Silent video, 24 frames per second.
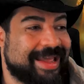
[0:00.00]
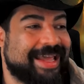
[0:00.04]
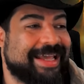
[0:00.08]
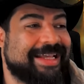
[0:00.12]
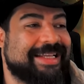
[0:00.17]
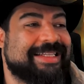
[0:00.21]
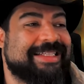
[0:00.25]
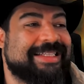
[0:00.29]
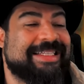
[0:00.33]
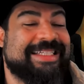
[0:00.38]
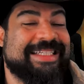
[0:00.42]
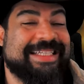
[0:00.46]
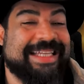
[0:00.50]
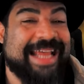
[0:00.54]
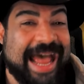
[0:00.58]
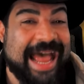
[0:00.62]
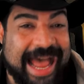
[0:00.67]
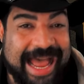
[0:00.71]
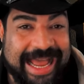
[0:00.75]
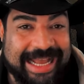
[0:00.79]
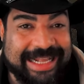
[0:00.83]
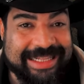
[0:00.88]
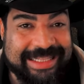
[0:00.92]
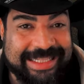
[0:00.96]

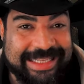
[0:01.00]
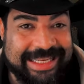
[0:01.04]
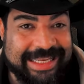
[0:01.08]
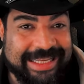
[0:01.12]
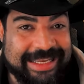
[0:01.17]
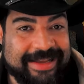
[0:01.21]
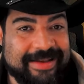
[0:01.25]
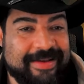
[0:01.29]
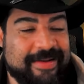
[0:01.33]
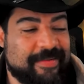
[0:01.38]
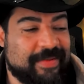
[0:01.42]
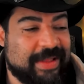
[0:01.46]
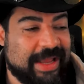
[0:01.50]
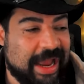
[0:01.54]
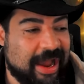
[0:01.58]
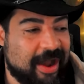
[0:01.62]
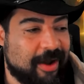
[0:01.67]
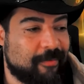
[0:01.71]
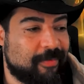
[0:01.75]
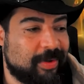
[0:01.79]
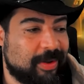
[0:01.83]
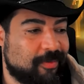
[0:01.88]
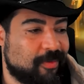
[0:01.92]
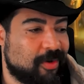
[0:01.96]
exactly
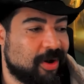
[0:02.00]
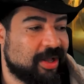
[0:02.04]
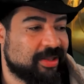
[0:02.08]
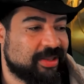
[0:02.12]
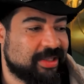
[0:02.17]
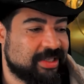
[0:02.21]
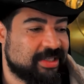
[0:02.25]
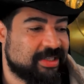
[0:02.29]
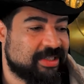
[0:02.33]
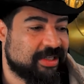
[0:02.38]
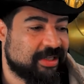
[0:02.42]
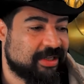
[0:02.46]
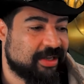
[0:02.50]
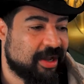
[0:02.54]
how we want this to